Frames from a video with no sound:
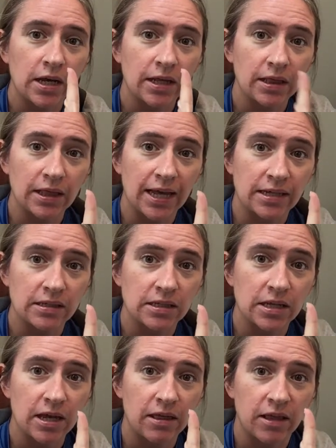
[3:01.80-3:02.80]
less
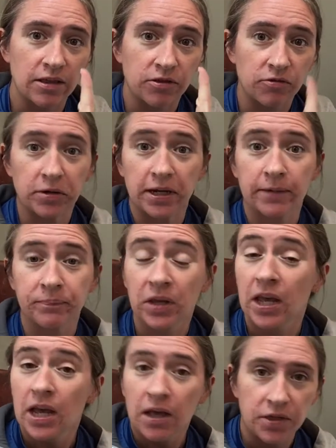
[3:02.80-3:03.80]
than 3?
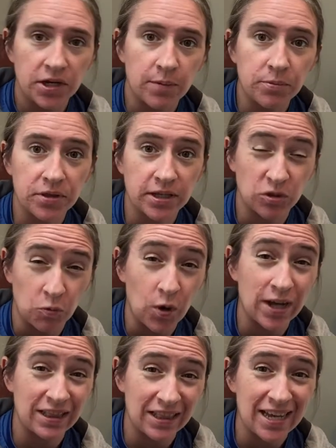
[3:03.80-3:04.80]
The number that's
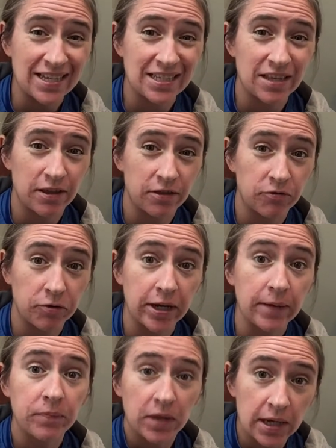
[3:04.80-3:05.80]
1 less than
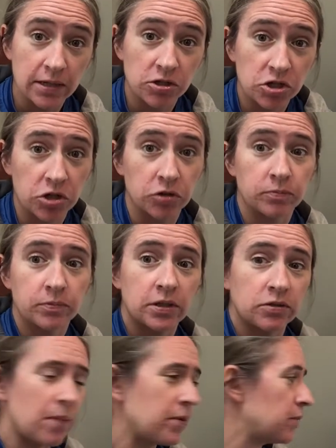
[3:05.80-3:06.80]
3 is 2.
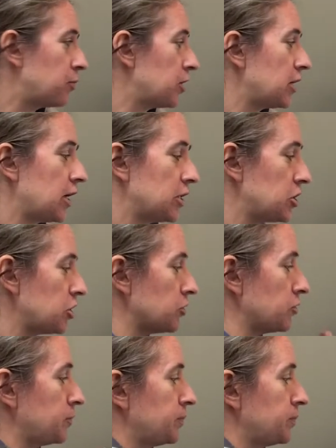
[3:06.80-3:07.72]
So I'm going to put a 2